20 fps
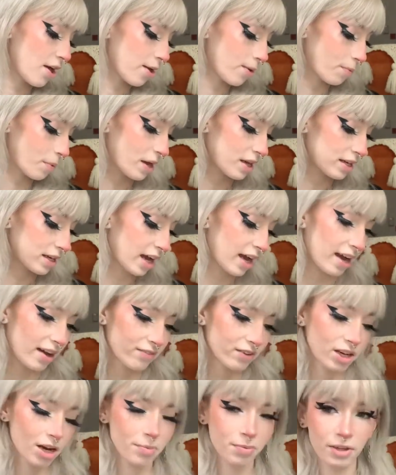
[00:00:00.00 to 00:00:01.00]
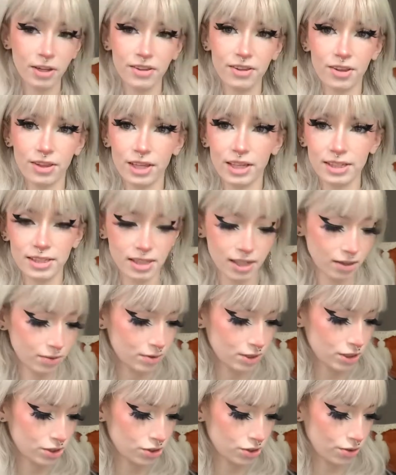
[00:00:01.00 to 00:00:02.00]
But I have a couple other things that I
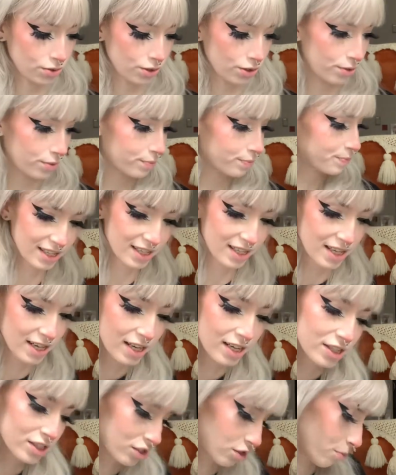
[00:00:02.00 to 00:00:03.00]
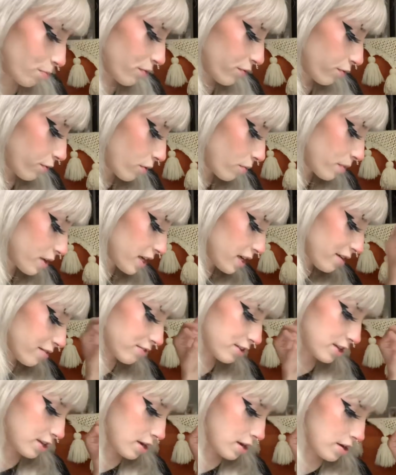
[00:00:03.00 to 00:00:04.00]
want to show you. So before we
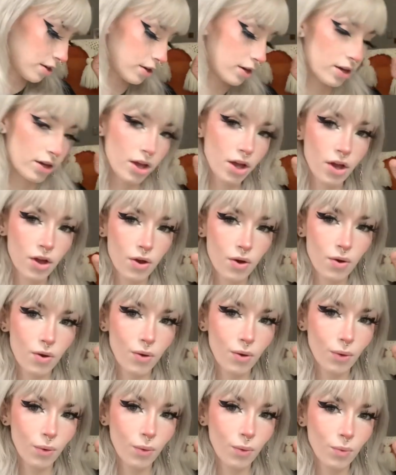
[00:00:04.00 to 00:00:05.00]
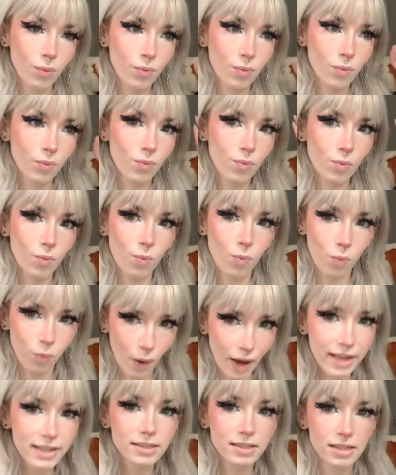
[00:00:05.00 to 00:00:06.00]
even
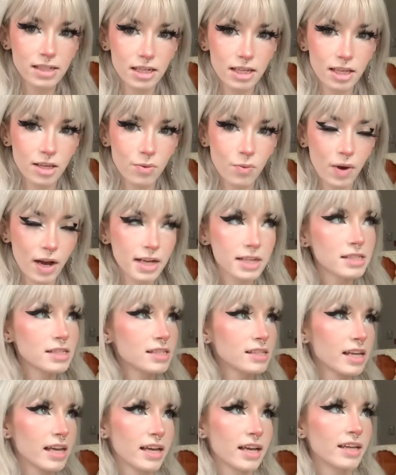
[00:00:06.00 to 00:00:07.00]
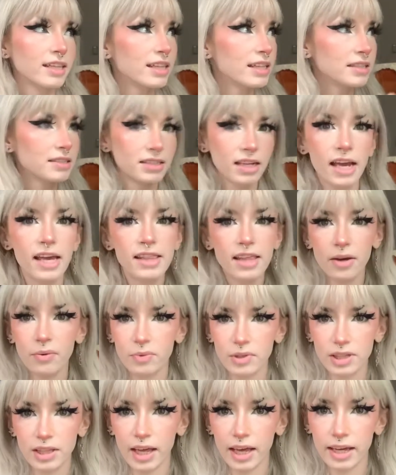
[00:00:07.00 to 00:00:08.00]
went to Key West, like the day that
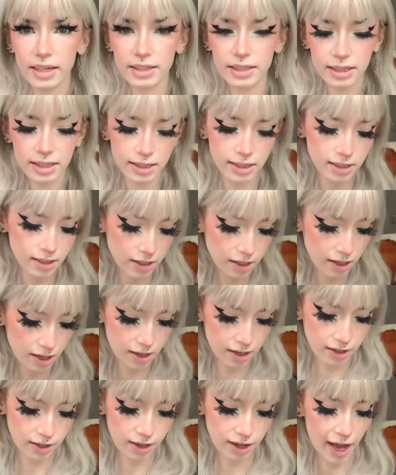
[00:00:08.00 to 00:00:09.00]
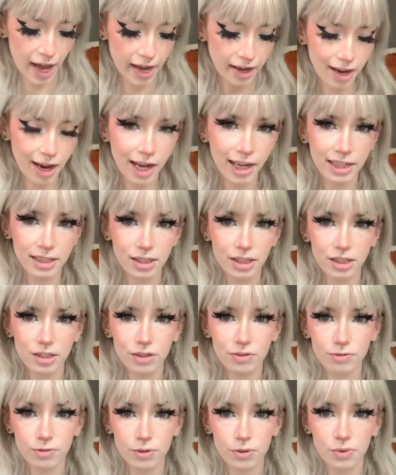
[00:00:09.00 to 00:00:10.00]
we landed, I got
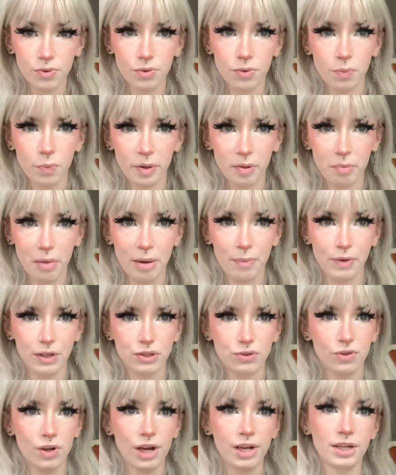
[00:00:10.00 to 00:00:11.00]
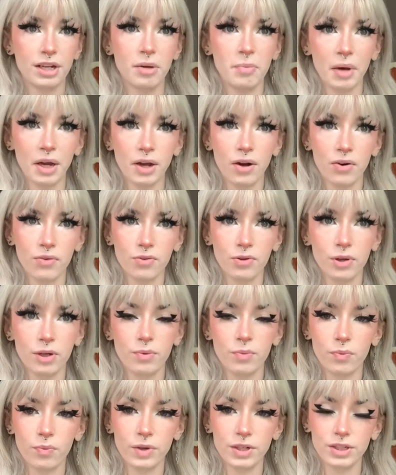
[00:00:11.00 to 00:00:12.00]
food with my best friend, and my
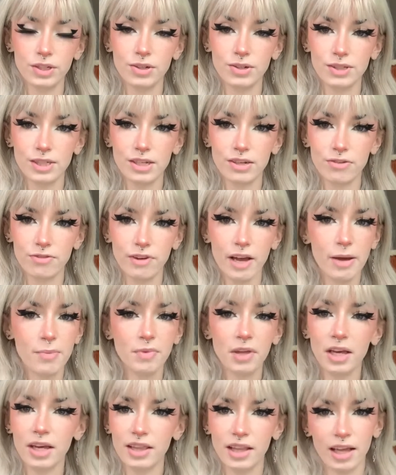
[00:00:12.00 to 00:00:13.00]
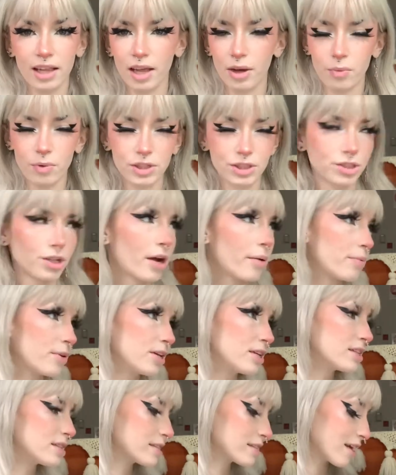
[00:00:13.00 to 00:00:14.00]
girlfriend went to go see her family and they like went shopping
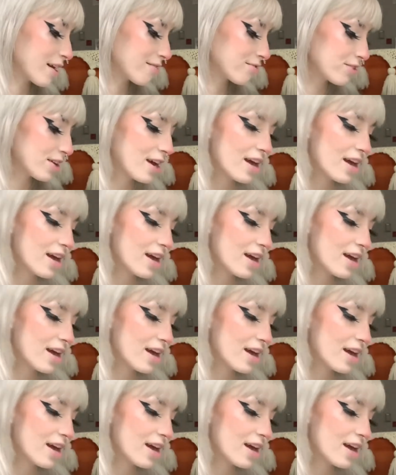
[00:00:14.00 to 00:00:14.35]
and stuff,